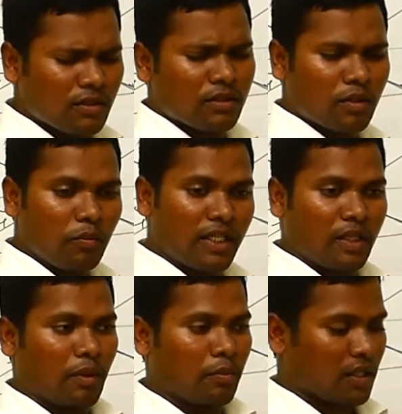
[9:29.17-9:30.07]
Simply
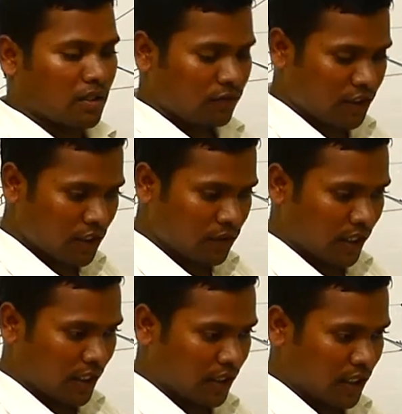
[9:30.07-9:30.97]
remember, which is
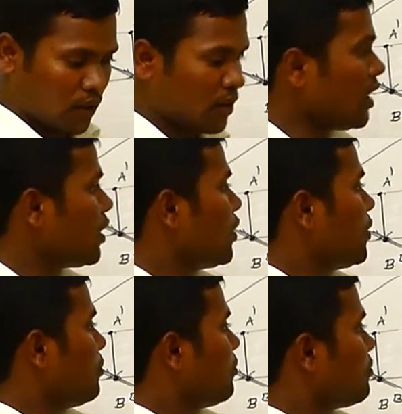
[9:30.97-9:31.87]
very near to the
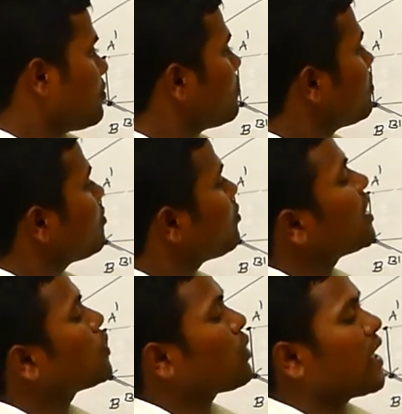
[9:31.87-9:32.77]

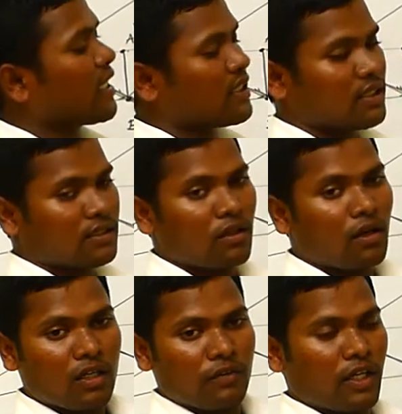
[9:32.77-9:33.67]
principal axis,
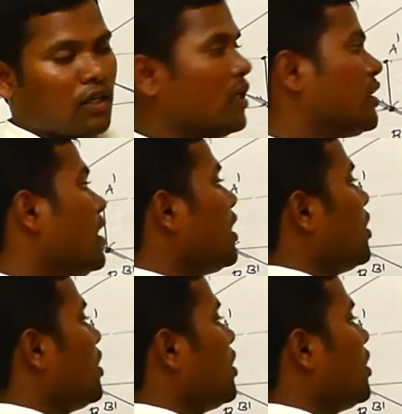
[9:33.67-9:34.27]
that ray we are calling the